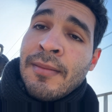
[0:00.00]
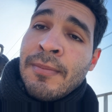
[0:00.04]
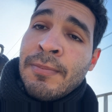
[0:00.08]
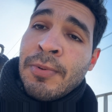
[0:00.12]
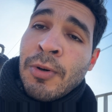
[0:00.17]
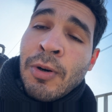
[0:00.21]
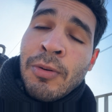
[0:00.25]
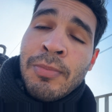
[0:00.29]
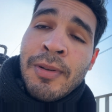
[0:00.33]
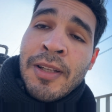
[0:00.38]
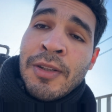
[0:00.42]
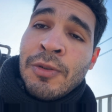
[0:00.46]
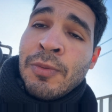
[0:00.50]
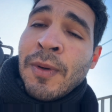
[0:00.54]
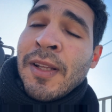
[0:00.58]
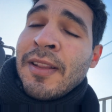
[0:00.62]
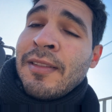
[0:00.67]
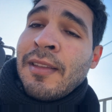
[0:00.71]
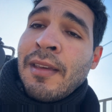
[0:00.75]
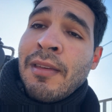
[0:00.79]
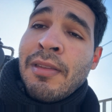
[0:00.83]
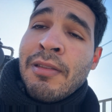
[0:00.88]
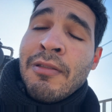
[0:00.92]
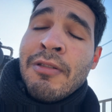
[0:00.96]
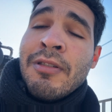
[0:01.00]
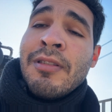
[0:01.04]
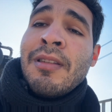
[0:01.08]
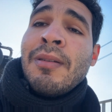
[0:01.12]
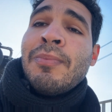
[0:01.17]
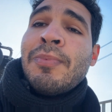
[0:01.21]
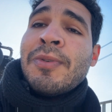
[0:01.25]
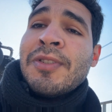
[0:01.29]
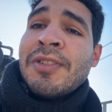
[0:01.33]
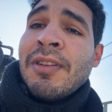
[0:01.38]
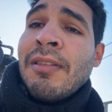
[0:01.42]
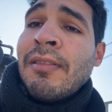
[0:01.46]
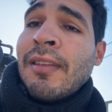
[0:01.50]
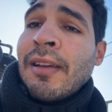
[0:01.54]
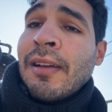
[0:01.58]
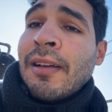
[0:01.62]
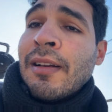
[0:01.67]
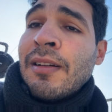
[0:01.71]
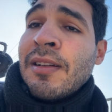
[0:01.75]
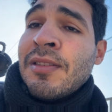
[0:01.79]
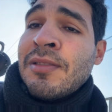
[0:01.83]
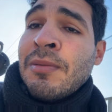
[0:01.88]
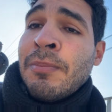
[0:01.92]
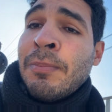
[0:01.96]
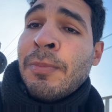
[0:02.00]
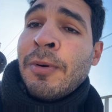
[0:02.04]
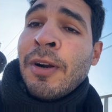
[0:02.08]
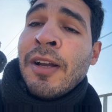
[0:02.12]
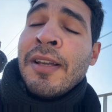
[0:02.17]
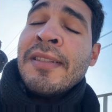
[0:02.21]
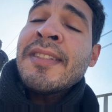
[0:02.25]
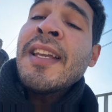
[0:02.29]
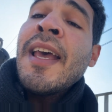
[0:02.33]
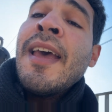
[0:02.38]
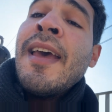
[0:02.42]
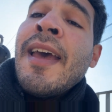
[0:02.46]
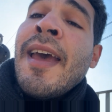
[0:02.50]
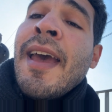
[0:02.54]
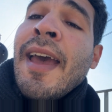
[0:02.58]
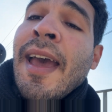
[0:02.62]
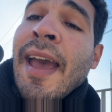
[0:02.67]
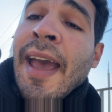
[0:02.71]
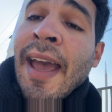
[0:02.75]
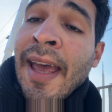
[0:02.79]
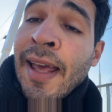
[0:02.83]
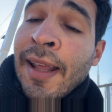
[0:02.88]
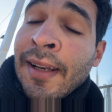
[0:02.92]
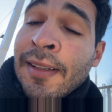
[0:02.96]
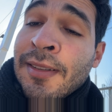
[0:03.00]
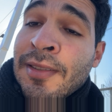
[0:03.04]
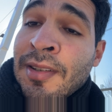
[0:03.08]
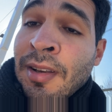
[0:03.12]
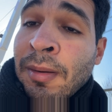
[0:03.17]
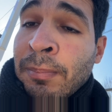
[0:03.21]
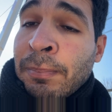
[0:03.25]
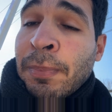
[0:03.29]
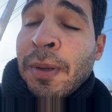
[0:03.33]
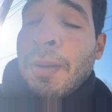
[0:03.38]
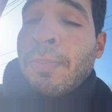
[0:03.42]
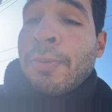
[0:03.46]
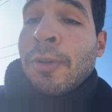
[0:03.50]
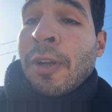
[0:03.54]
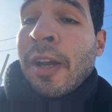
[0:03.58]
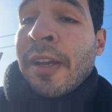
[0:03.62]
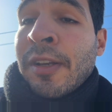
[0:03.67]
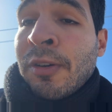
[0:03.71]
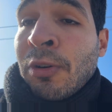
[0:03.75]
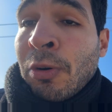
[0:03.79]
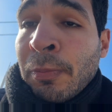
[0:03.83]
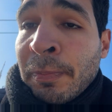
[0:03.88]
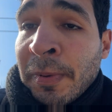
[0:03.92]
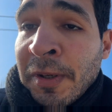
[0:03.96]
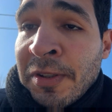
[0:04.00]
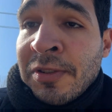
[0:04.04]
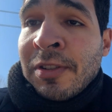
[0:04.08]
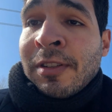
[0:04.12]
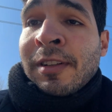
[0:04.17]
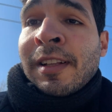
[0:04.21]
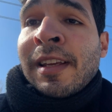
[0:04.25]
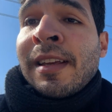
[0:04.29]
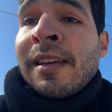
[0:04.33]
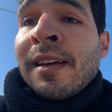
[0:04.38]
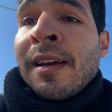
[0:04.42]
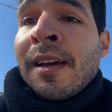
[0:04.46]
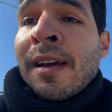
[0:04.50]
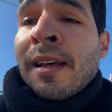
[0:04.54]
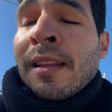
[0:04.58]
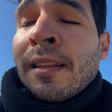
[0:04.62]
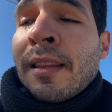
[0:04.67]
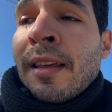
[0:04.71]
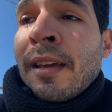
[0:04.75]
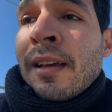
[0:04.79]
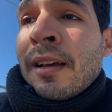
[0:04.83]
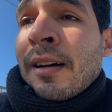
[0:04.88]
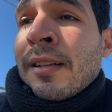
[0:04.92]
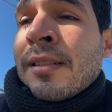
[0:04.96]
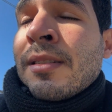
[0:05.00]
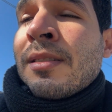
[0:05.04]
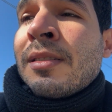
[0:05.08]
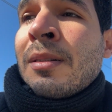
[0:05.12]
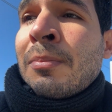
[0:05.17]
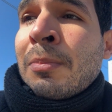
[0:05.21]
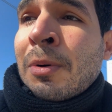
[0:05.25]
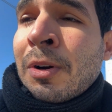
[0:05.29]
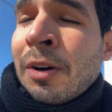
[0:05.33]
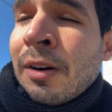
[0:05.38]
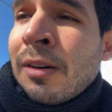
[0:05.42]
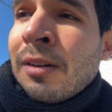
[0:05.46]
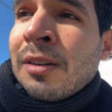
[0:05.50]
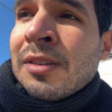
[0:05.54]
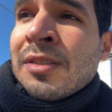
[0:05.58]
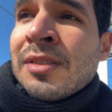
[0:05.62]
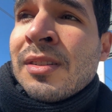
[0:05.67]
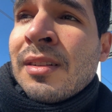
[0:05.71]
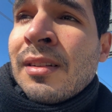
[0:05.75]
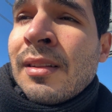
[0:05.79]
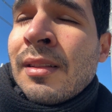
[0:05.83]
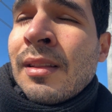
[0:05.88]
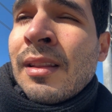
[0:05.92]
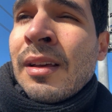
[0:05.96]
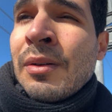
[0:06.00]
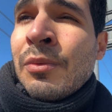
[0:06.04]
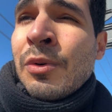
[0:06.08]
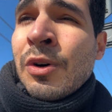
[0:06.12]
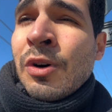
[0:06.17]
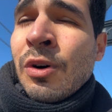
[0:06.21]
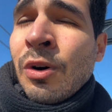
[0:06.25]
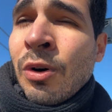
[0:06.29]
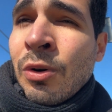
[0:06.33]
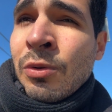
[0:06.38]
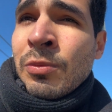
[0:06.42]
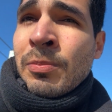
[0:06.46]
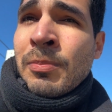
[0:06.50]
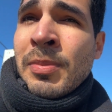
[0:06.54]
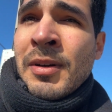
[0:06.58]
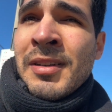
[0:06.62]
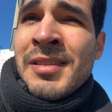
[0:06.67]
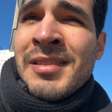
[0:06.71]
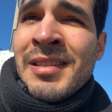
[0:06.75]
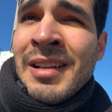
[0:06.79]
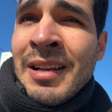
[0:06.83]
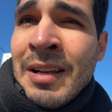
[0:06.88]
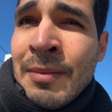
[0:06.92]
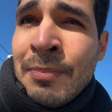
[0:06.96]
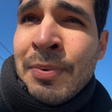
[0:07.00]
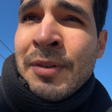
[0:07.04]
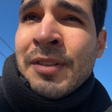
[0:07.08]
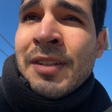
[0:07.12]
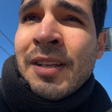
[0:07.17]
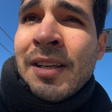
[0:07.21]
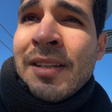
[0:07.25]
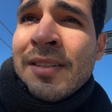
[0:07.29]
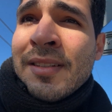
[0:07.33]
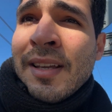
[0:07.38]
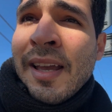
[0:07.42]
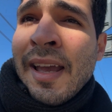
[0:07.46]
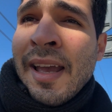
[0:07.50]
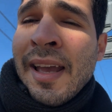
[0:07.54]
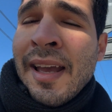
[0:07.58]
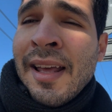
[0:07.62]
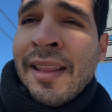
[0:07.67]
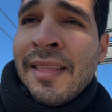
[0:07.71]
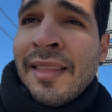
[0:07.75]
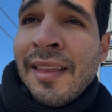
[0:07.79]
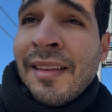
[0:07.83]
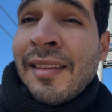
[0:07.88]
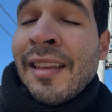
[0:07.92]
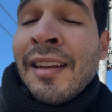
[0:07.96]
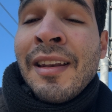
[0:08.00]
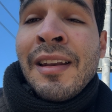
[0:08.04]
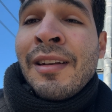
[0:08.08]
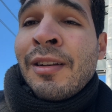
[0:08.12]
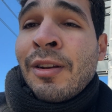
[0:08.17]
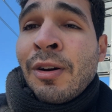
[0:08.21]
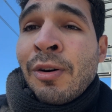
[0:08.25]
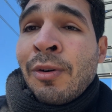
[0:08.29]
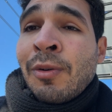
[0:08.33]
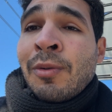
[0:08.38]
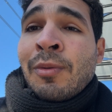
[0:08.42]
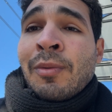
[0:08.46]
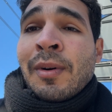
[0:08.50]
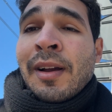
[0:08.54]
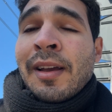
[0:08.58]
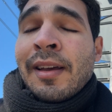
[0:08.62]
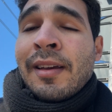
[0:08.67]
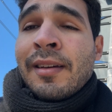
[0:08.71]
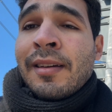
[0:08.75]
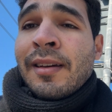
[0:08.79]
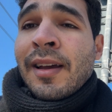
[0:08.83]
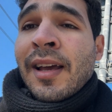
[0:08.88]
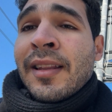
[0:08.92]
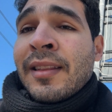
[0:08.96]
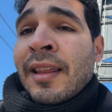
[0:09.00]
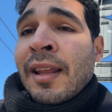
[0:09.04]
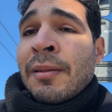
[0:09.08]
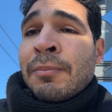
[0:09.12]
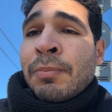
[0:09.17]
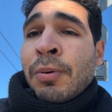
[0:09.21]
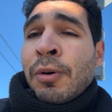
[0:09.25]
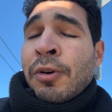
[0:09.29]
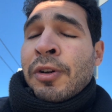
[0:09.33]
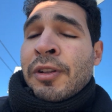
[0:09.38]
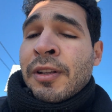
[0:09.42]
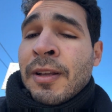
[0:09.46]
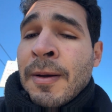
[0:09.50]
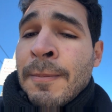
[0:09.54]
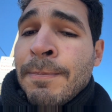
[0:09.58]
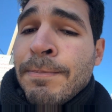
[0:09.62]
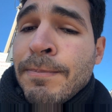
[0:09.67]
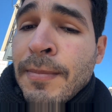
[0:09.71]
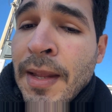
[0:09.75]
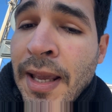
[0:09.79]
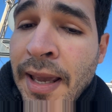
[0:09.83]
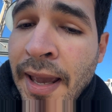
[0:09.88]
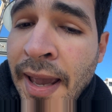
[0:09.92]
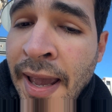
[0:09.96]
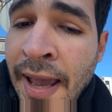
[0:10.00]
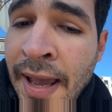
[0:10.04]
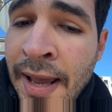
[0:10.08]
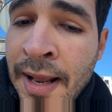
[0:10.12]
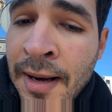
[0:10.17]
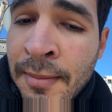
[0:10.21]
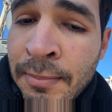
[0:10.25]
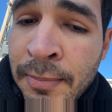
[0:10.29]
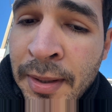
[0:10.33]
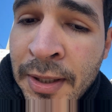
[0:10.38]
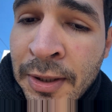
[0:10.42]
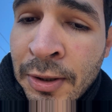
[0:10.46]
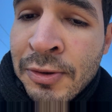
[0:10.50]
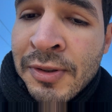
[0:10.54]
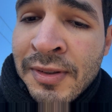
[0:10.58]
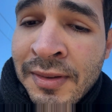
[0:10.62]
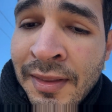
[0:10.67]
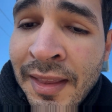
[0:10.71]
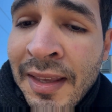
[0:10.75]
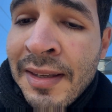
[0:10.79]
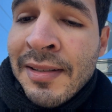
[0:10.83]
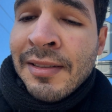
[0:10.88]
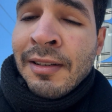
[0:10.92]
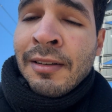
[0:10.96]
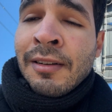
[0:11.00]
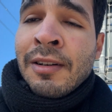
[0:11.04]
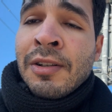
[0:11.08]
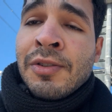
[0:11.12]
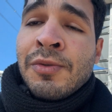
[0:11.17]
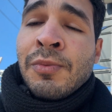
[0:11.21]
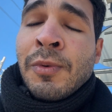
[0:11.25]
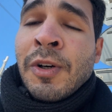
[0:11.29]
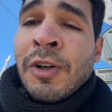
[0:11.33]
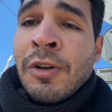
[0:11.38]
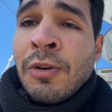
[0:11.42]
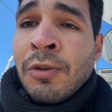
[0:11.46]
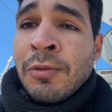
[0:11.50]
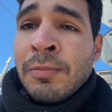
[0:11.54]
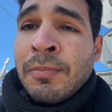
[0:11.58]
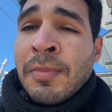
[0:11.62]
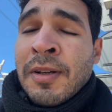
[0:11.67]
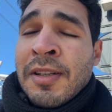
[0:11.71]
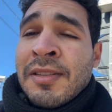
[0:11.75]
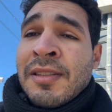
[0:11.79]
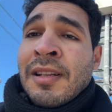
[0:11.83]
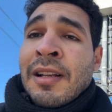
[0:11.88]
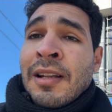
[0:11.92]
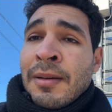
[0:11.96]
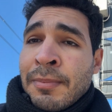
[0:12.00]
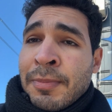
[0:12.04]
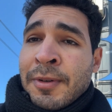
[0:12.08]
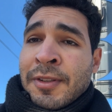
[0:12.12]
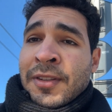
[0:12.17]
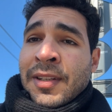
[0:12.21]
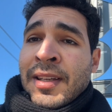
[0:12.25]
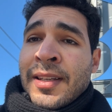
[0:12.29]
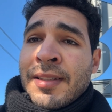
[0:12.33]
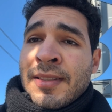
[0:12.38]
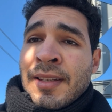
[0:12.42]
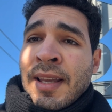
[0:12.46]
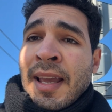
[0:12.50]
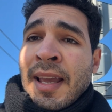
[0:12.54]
probably 20-30% increase in price. And some people I know personally, they got some cars, they were owned by celebrities and they didn't know at that point. And because these cars were owned by celebrities